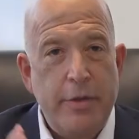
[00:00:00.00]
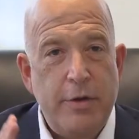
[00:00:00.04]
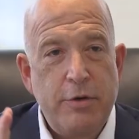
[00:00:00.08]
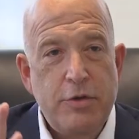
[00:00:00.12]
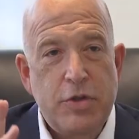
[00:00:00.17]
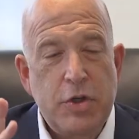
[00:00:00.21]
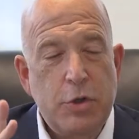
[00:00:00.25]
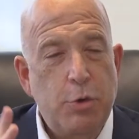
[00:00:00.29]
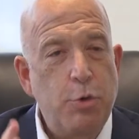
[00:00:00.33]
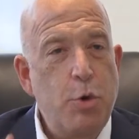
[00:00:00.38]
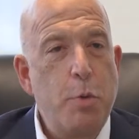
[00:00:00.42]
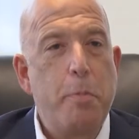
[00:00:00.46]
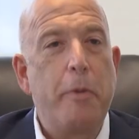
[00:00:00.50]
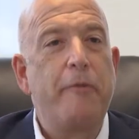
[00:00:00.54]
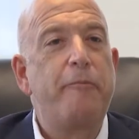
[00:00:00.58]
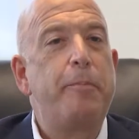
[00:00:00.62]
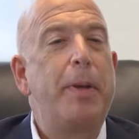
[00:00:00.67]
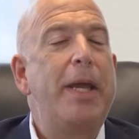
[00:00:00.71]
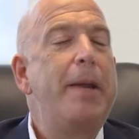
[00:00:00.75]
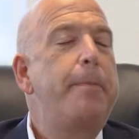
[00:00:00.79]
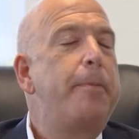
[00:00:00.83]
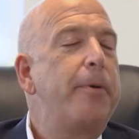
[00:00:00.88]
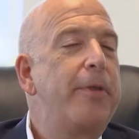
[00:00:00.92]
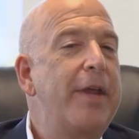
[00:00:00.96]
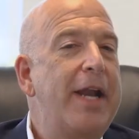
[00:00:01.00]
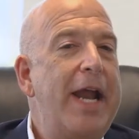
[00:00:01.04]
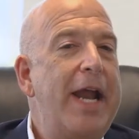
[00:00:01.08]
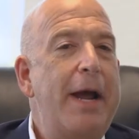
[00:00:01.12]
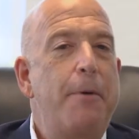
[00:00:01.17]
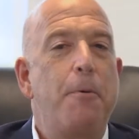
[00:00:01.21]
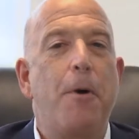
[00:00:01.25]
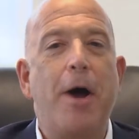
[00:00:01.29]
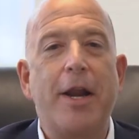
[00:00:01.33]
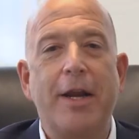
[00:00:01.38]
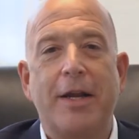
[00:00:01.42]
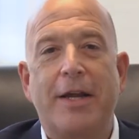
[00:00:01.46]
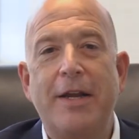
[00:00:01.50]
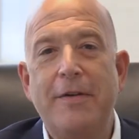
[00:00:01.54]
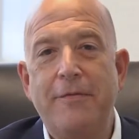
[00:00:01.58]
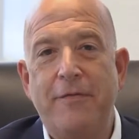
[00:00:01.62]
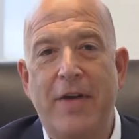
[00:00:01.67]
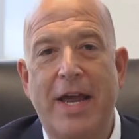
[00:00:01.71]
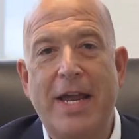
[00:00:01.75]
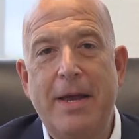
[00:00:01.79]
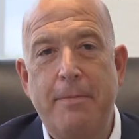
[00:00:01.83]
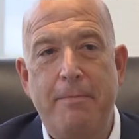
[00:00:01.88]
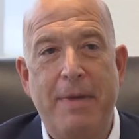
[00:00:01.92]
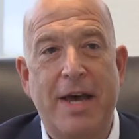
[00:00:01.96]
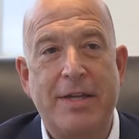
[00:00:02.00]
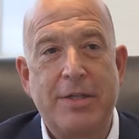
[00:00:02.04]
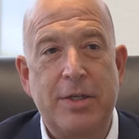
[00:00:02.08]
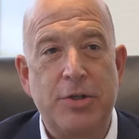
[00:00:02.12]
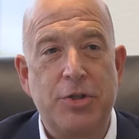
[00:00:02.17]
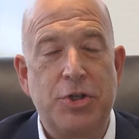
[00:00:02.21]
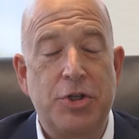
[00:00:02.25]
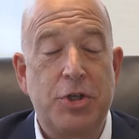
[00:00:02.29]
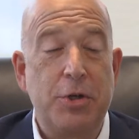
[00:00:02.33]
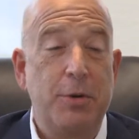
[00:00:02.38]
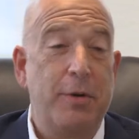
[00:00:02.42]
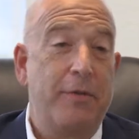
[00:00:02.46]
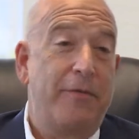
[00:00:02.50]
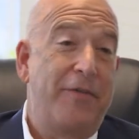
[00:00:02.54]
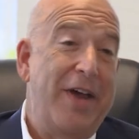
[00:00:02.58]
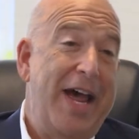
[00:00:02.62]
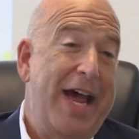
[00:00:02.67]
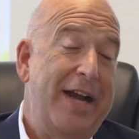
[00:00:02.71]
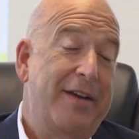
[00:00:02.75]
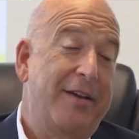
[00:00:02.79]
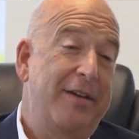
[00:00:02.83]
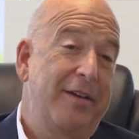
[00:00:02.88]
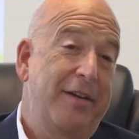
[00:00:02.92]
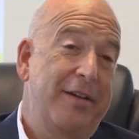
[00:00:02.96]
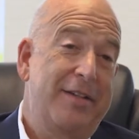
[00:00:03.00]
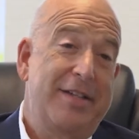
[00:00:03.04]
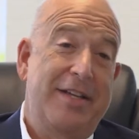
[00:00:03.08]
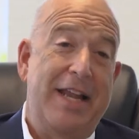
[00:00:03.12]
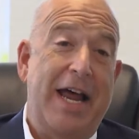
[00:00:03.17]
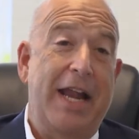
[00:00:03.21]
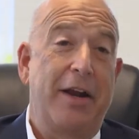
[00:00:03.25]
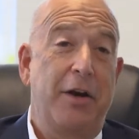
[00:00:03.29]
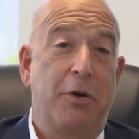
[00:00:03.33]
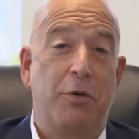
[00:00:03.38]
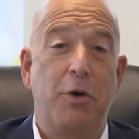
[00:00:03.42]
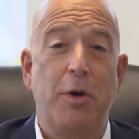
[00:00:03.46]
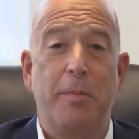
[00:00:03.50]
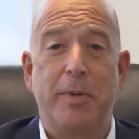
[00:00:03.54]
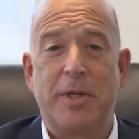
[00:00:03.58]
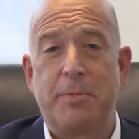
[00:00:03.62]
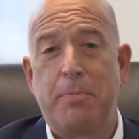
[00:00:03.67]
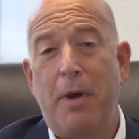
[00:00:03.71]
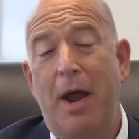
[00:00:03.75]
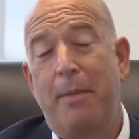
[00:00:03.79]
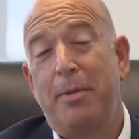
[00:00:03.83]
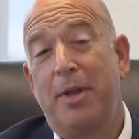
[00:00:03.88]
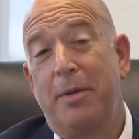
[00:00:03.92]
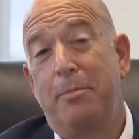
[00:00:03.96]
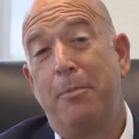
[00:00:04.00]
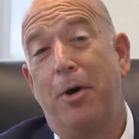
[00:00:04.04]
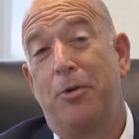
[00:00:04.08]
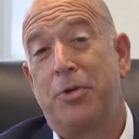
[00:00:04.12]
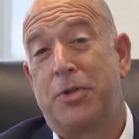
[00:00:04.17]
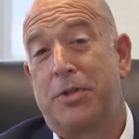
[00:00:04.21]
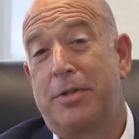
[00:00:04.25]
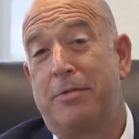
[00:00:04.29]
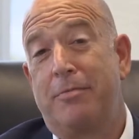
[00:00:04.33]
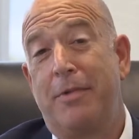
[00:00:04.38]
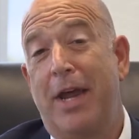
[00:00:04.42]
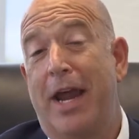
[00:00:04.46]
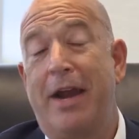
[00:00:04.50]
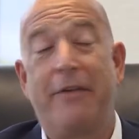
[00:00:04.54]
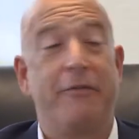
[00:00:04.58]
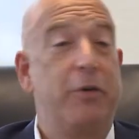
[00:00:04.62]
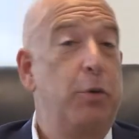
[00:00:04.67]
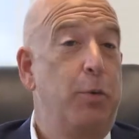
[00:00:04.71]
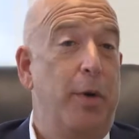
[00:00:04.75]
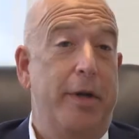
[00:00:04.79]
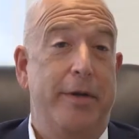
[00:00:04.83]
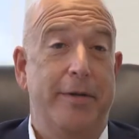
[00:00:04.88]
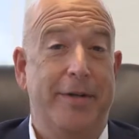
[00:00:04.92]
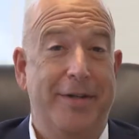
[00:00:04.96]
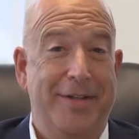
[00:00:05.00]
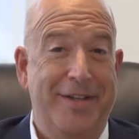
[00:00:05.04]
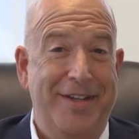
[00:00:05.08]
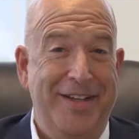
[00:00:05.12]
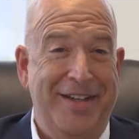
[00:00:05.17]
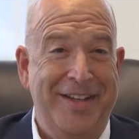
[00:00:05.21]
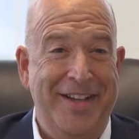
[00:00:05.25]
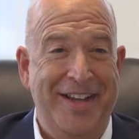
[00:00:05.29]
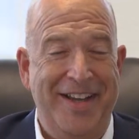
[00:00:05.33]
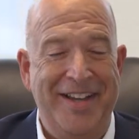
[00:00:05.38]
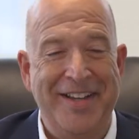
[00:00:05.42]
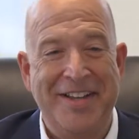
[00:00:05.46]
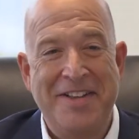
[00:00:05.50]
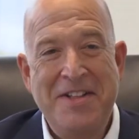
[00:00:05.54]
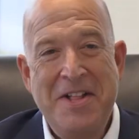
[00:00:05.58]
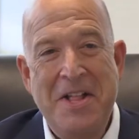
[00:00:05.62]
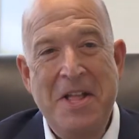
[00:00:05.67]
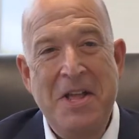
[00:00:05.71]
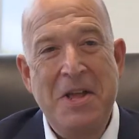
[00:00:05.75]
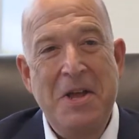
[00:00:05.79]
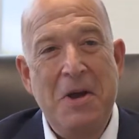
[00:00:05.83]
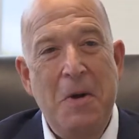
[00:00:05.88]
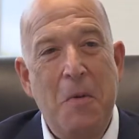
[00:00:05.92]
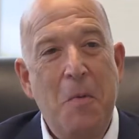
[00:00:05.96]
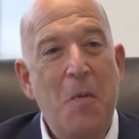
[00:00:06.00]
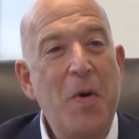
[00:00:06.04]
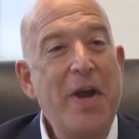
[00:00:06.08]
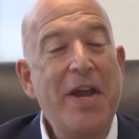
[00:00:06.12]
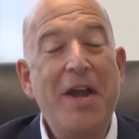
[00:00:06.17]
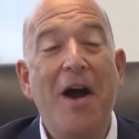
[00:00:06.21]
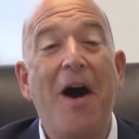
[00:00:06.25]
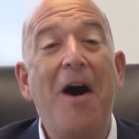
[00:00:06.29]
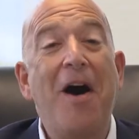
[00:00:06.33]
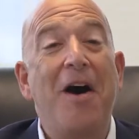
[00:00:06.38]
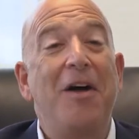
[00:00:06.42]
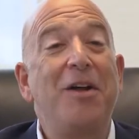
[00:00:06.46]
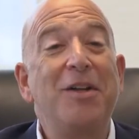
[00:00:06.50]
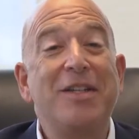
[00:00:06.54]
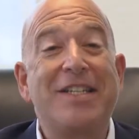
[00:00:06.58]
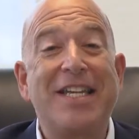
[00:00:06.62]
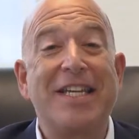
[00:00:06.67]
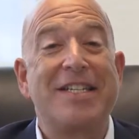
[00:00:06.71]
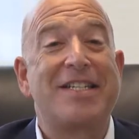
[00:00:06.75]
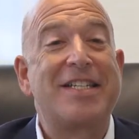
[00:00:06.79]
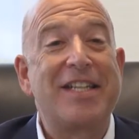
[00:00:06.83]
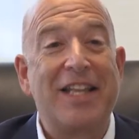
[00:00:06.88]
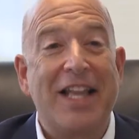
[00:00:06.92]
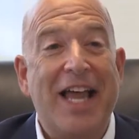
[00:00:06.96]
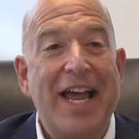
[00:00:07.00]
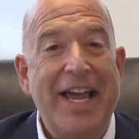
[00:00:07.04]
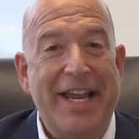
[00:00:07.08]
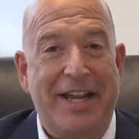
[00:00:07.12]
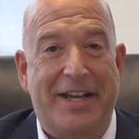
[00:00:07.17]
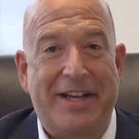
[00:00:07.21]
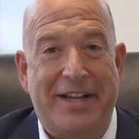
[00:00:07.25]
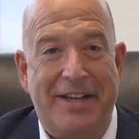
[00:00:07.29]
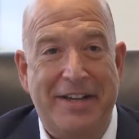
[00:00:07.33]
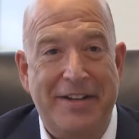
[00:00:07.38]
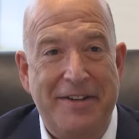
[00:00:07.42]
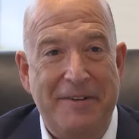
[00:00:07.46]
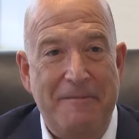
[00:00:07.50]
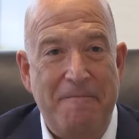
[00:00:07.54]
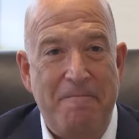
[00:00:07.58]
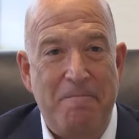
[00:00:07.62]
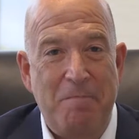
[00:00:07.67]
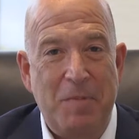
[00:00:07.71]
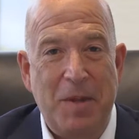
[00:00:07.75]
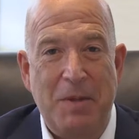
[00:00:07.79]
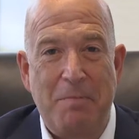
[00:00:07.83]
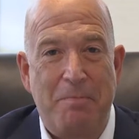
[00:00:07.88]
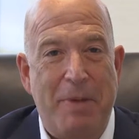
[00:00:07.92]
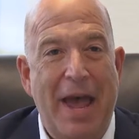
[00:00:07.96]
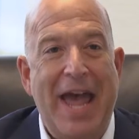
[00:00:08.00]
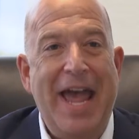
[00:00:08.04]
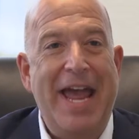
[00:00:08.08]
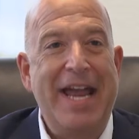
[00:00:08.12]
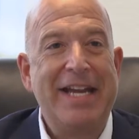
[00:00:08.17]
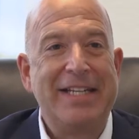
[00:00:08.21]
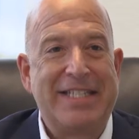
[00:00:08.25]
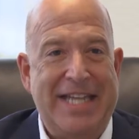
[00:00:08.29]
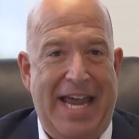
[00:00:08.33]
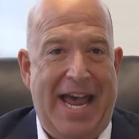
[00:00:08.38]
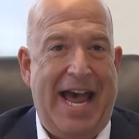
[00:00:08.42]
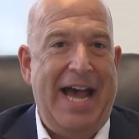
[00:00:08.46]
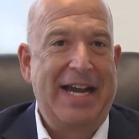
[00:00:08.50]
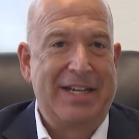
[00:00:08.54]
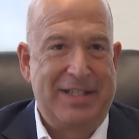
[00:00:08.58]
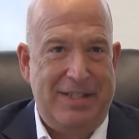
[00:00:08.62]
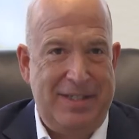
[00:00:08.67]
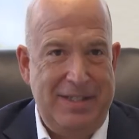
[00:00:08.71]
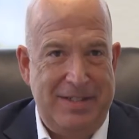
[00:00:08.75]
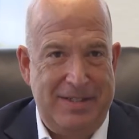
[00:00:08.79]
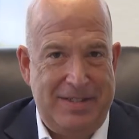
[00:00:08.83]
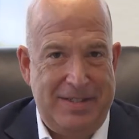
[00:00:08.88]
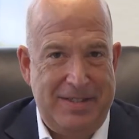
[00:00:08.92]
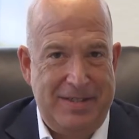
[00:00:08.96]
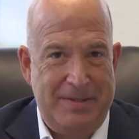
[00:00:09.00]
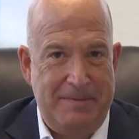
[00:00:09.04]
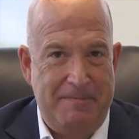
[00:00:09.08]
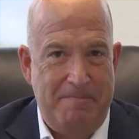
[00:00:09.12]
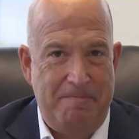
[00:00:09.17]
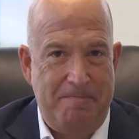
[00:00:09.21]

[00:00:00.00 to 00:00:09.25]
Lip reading: There's a group of people that I want to convey a message to. In fact, it's not a group, it's probably most everyone. We all dislike paying taxes.